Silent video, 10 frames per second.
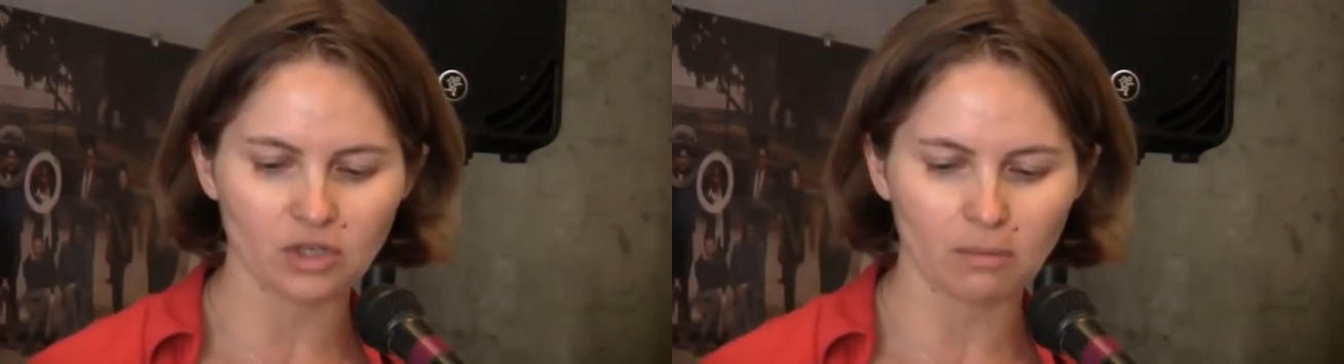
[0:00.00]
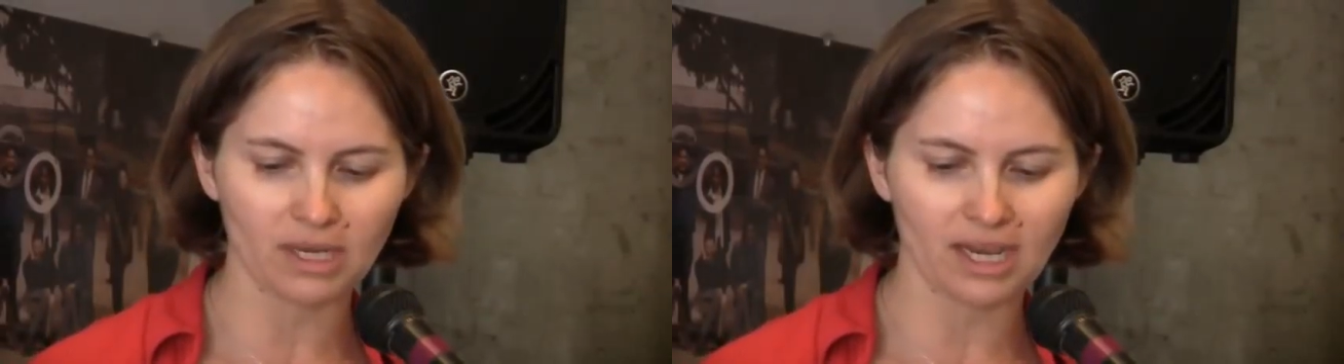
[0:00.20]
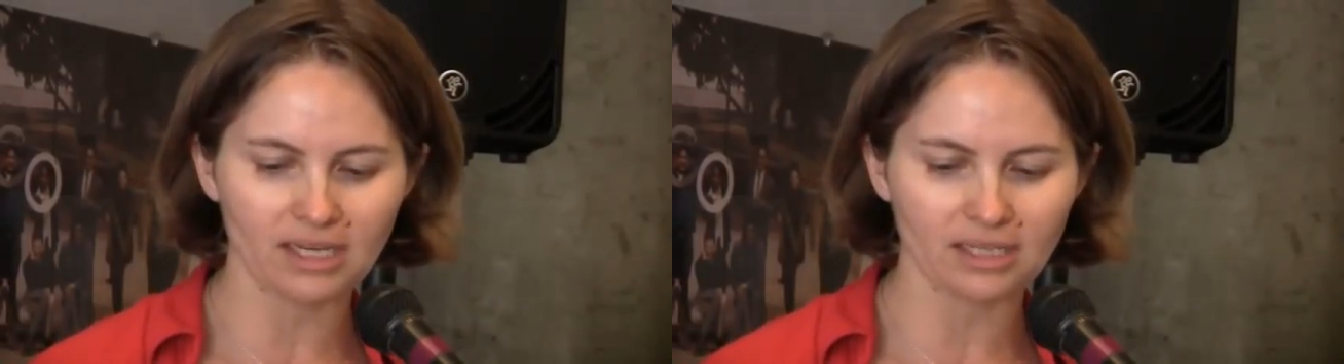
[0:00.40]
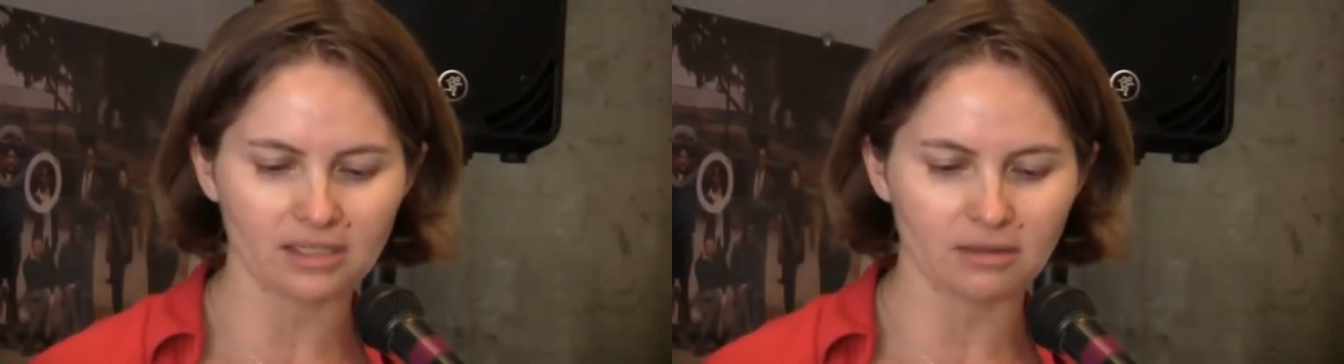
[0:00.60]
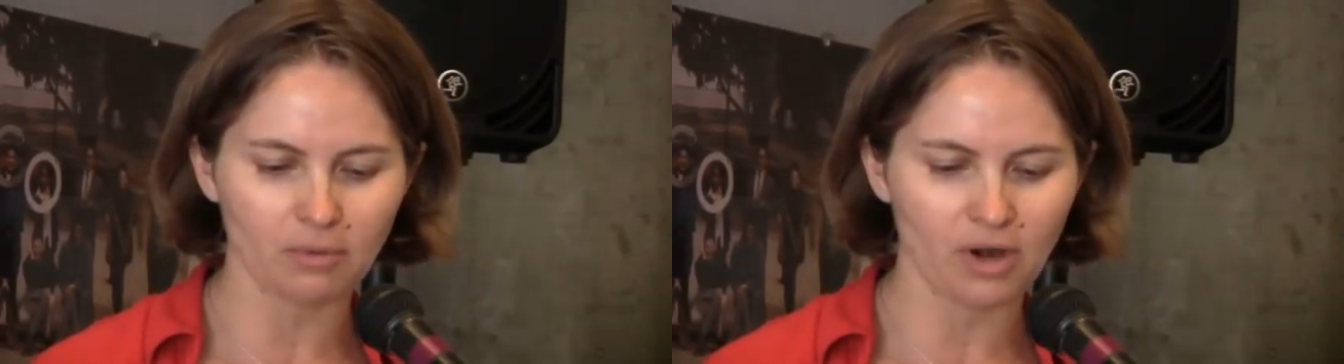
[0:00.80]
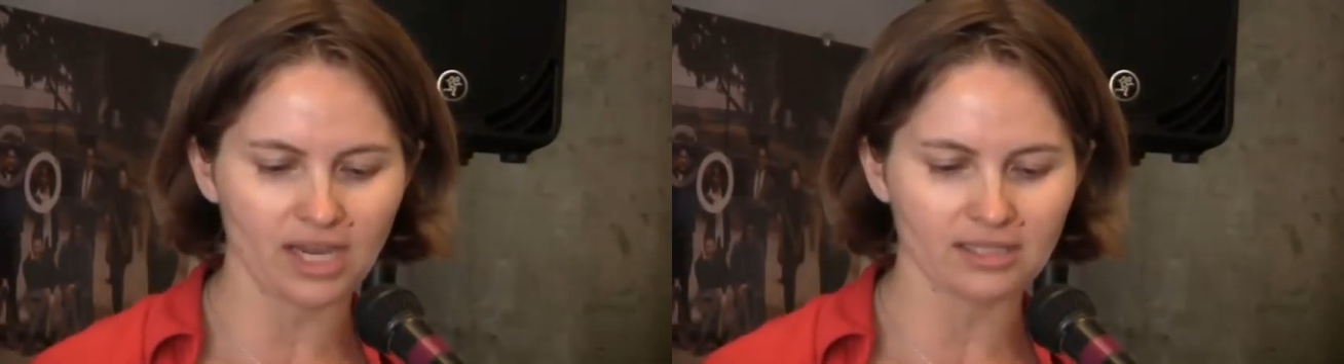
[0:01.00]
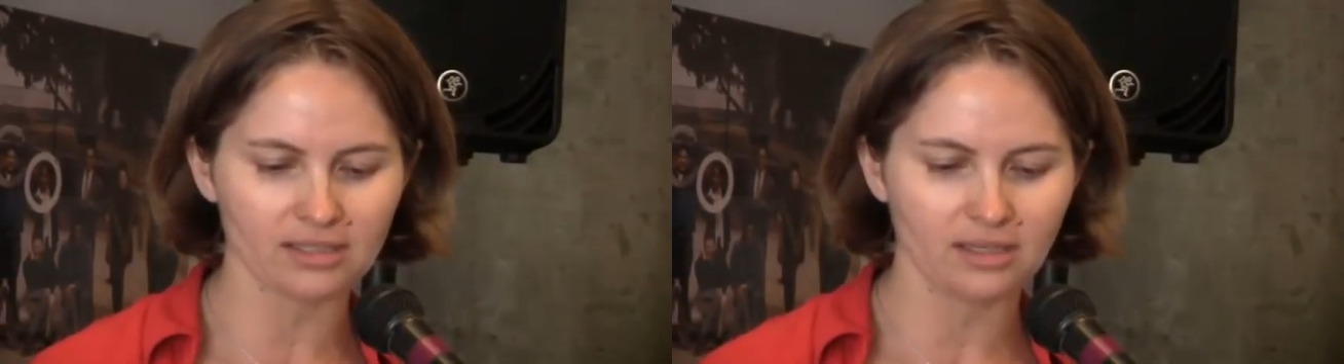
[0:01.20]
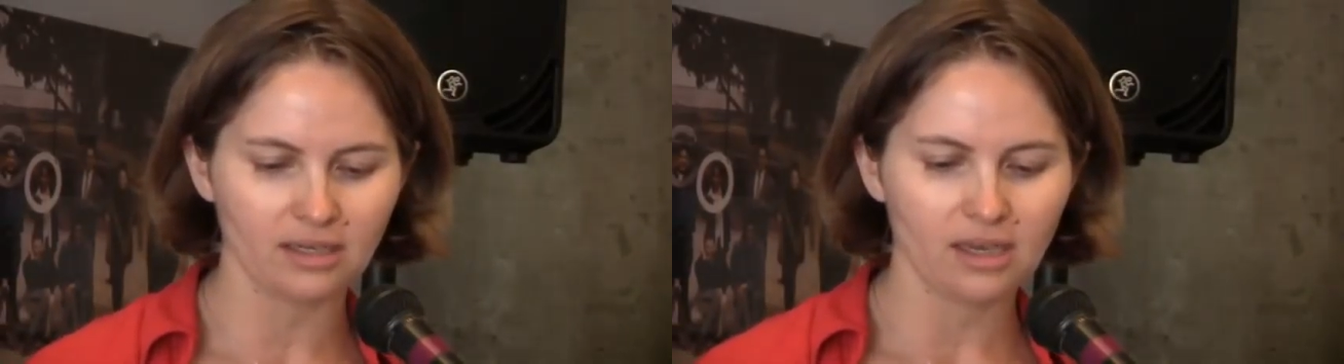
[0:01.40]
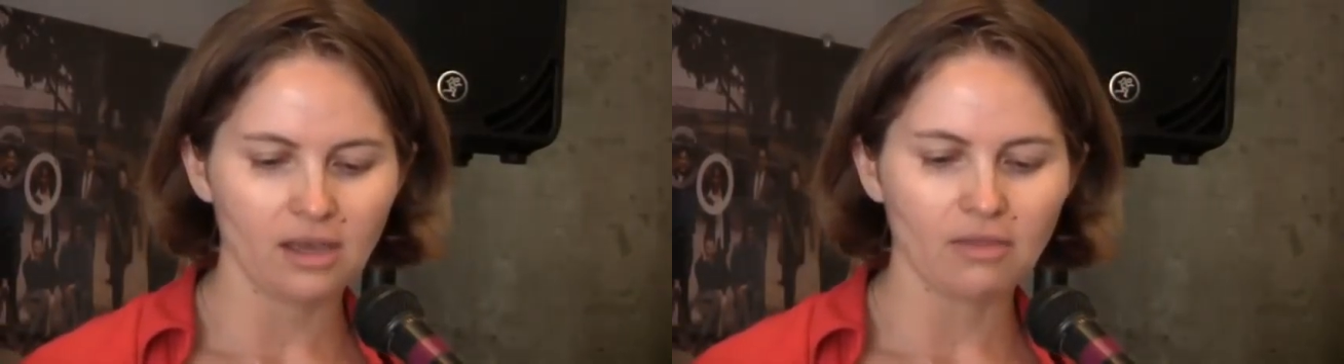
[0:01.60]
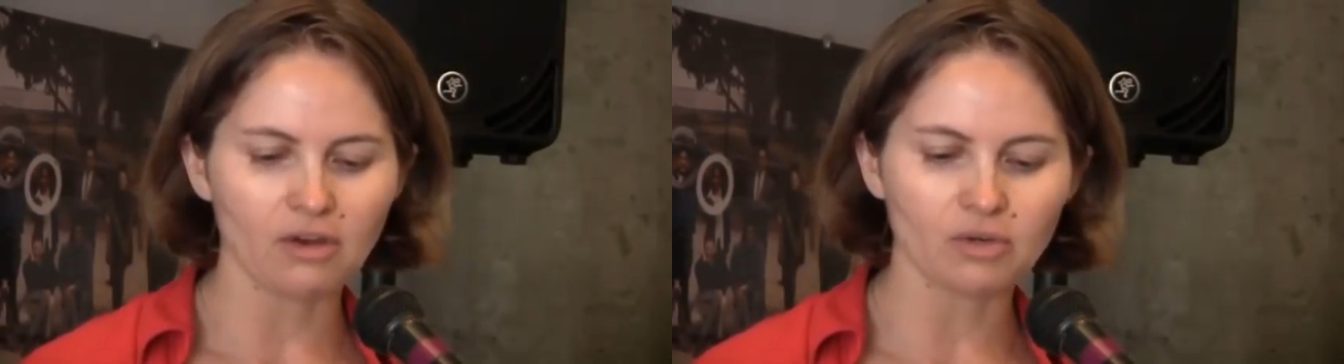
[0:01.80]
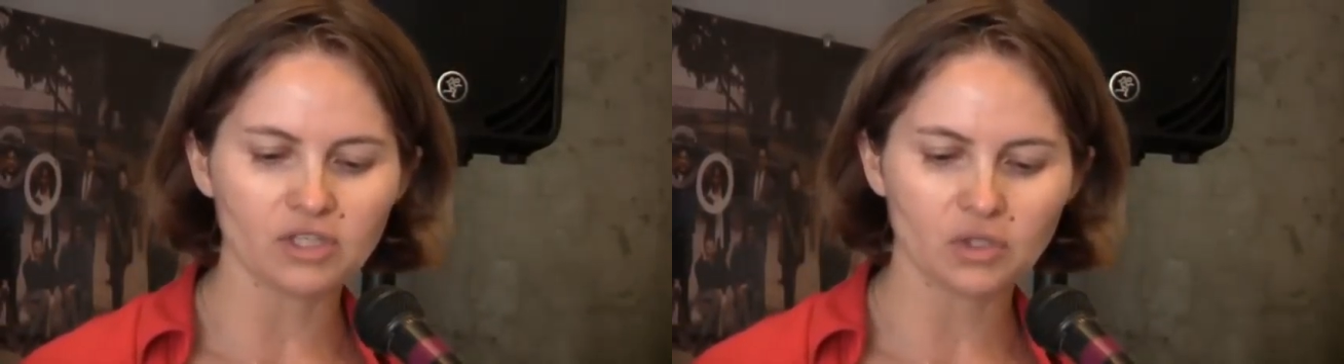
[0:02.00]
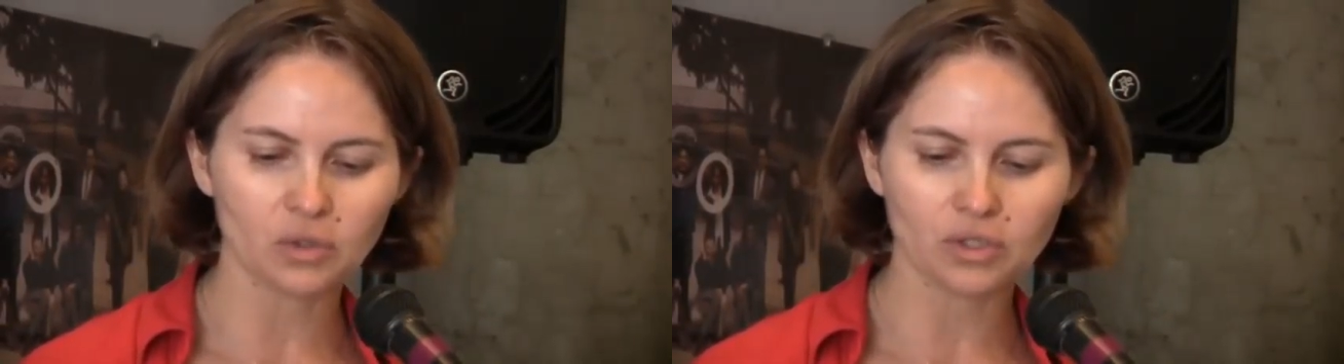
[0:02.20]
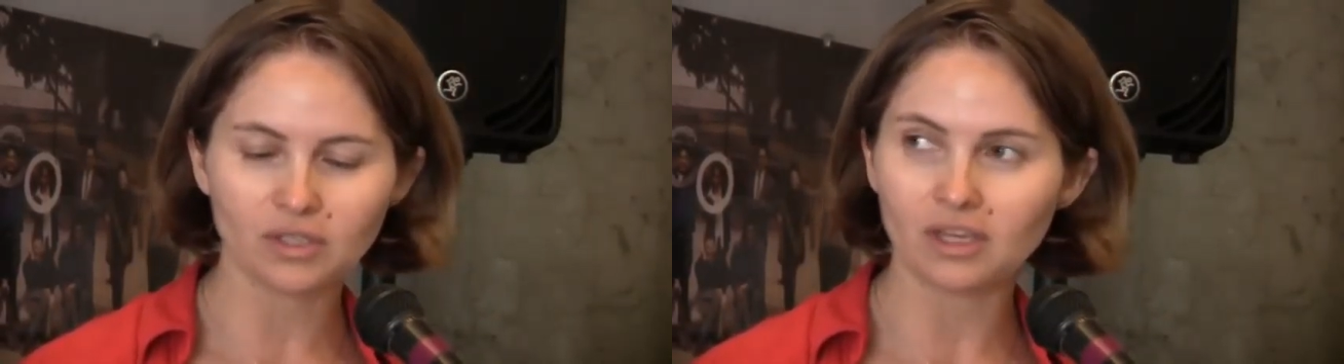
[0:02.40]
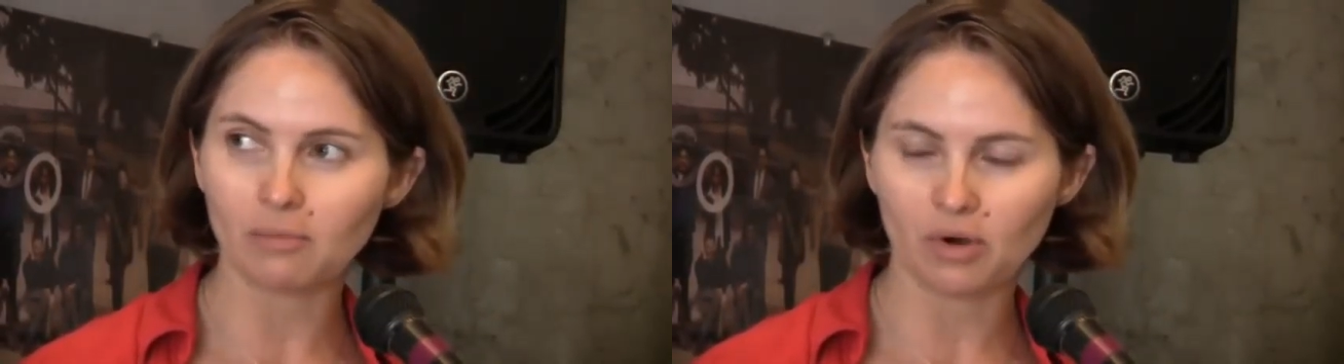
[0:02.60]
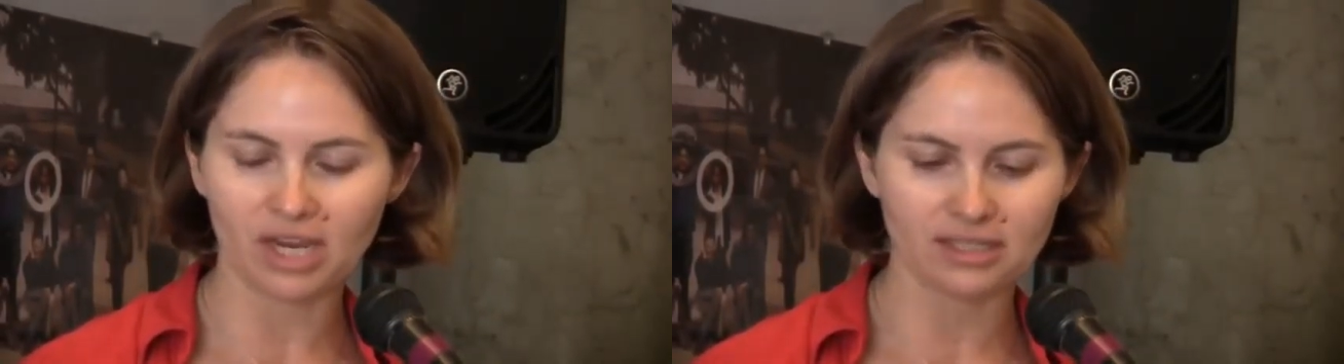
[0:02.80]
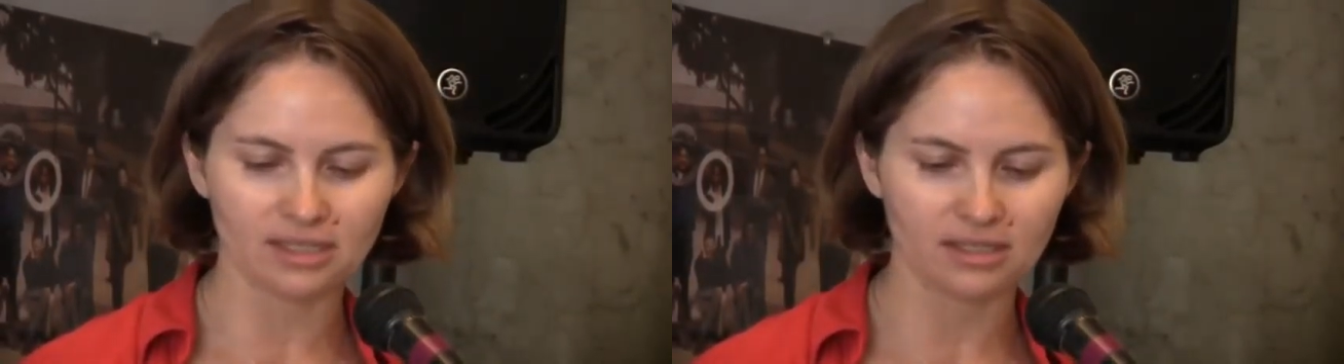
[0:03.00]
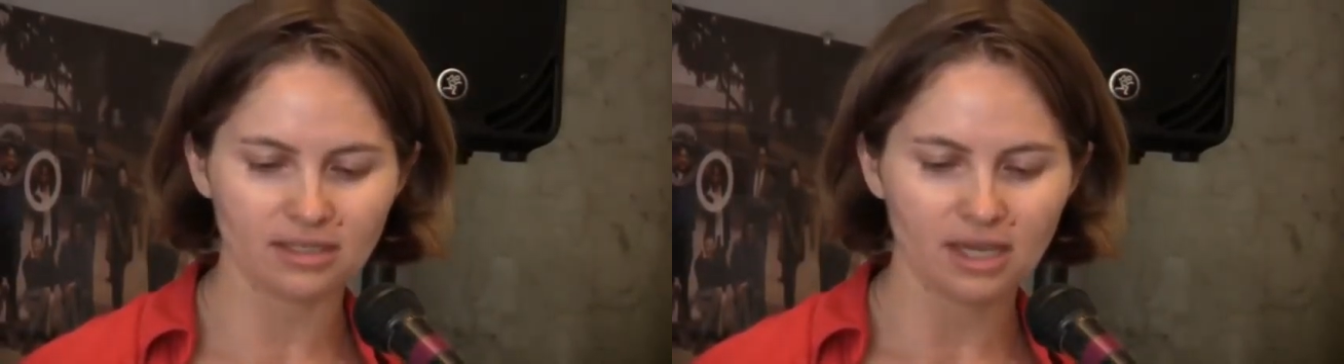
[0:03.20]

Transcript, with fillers: dominate and suppress. They restore to the oppressors